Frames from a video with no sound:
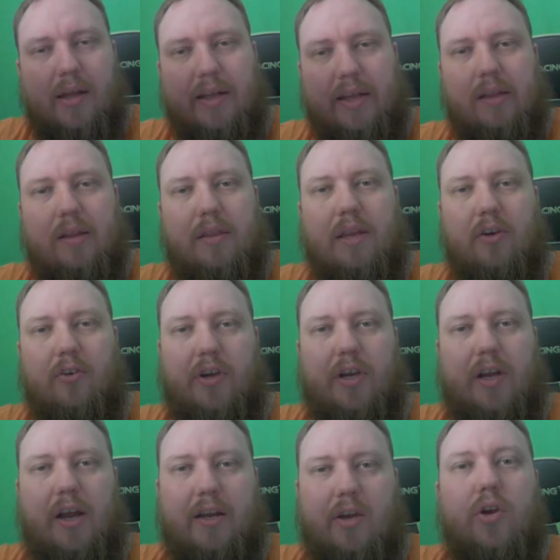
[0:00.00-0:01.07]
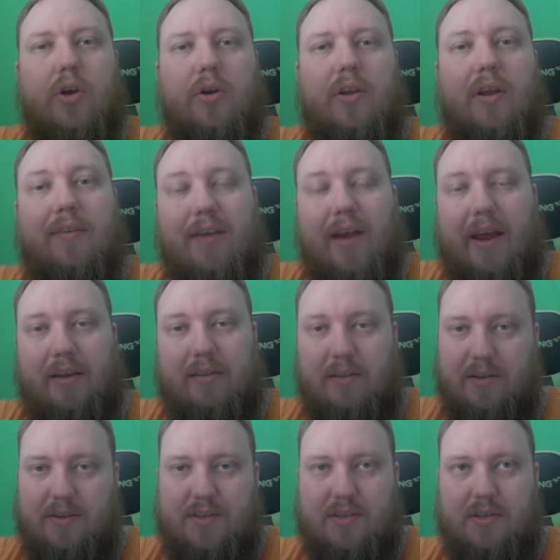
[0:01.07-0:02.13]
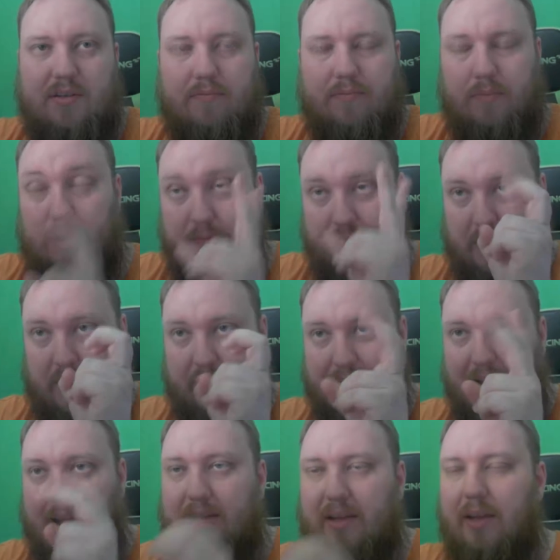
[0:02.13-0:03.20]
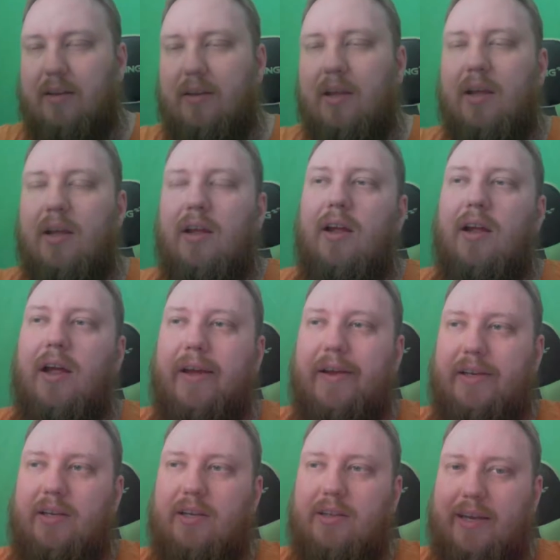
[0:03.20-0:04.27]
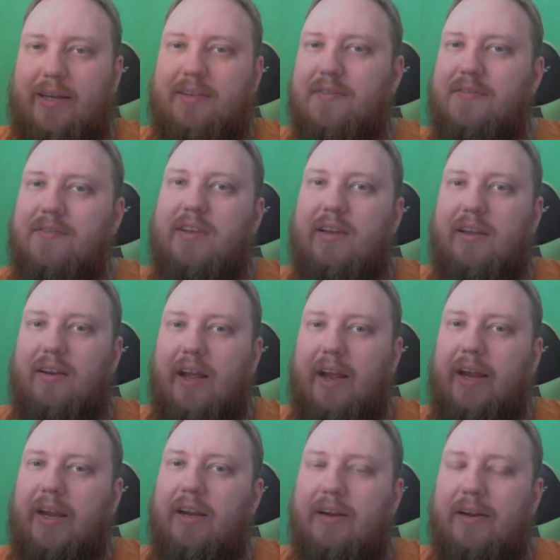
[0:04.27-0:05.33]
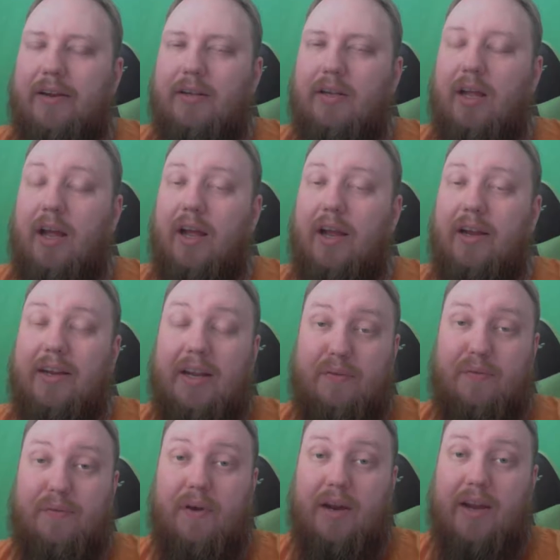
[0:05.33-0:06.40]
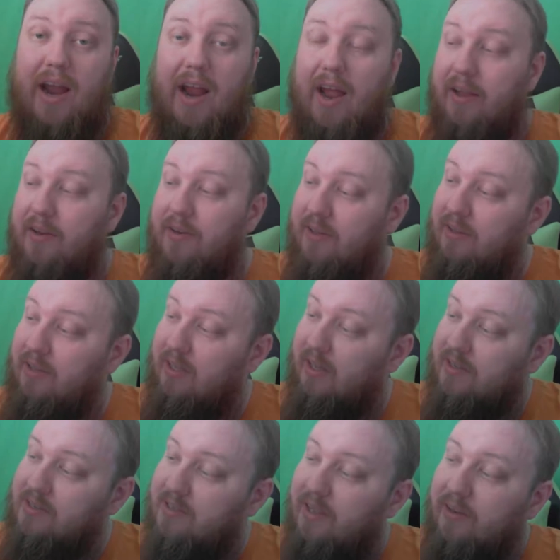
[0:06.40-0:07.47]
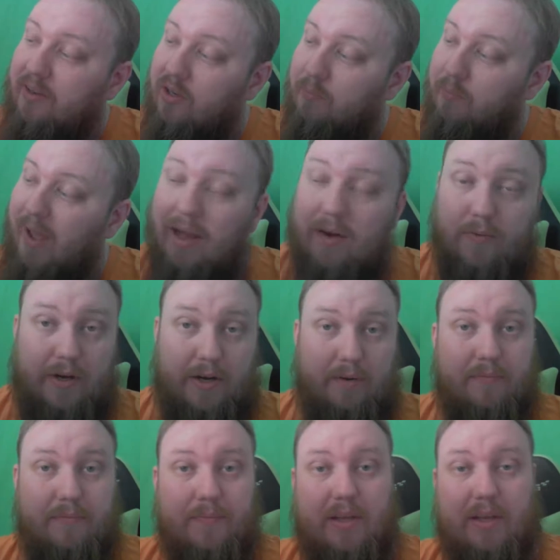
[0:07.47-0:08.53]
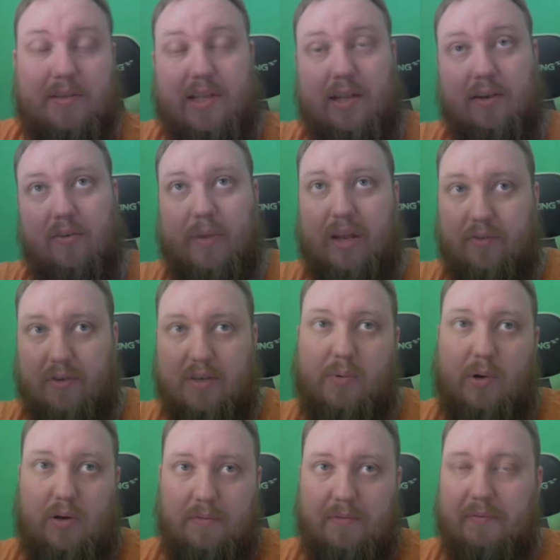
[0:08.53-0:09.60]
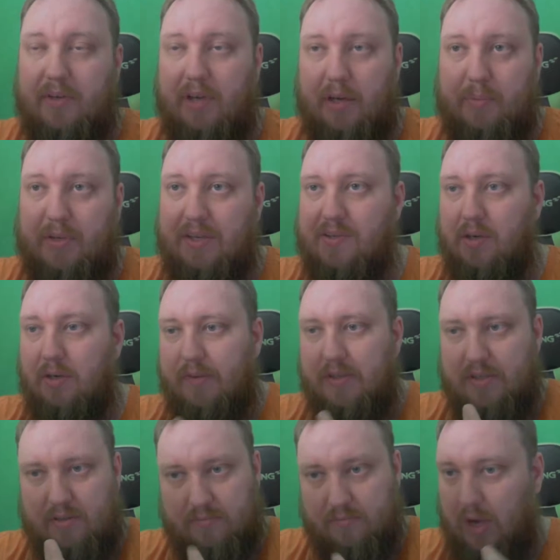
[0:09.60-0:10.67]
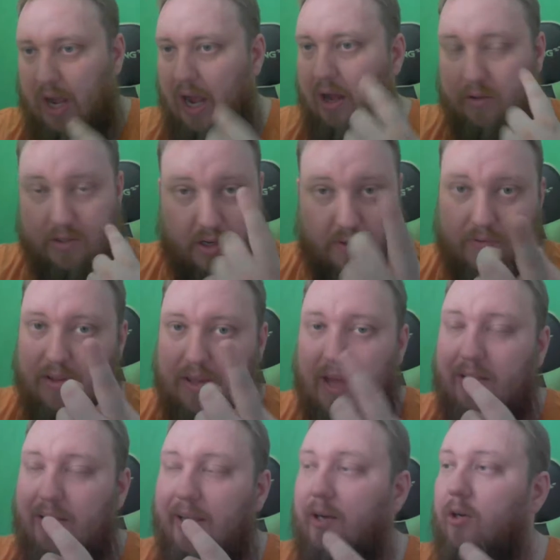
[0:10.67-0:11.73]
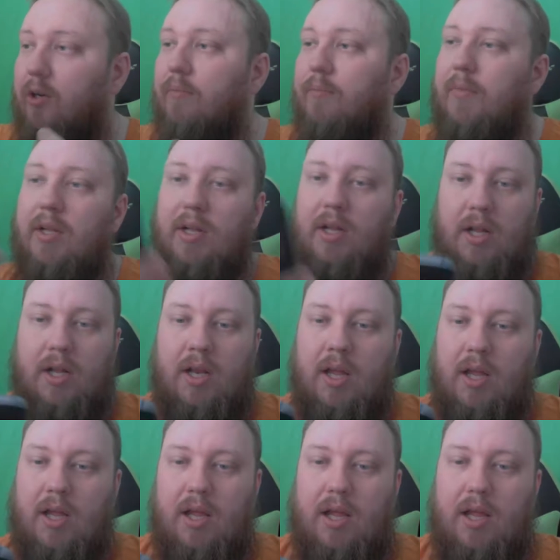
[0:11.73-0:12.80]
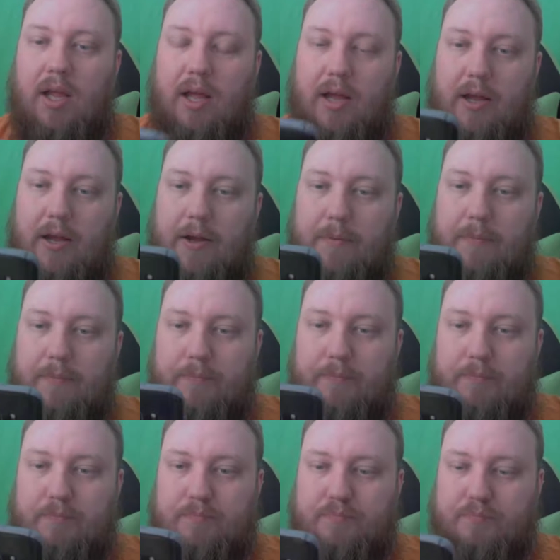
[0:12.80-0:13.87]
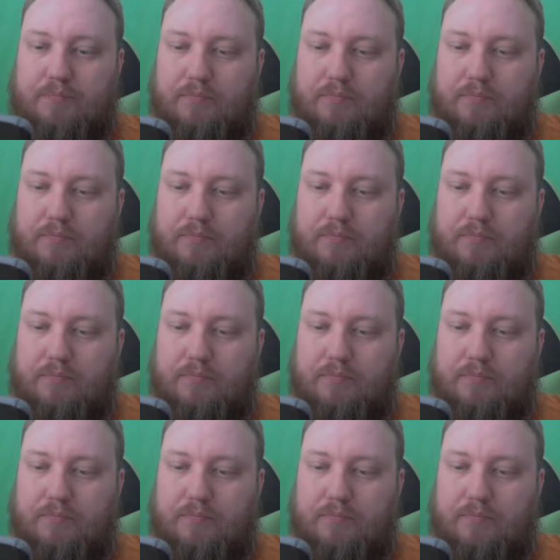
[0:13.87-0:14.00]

In theory, I could attack it, and collect its DNA if I had the extended battery. The extended battery is part of a VIP service. I'll cover that later. And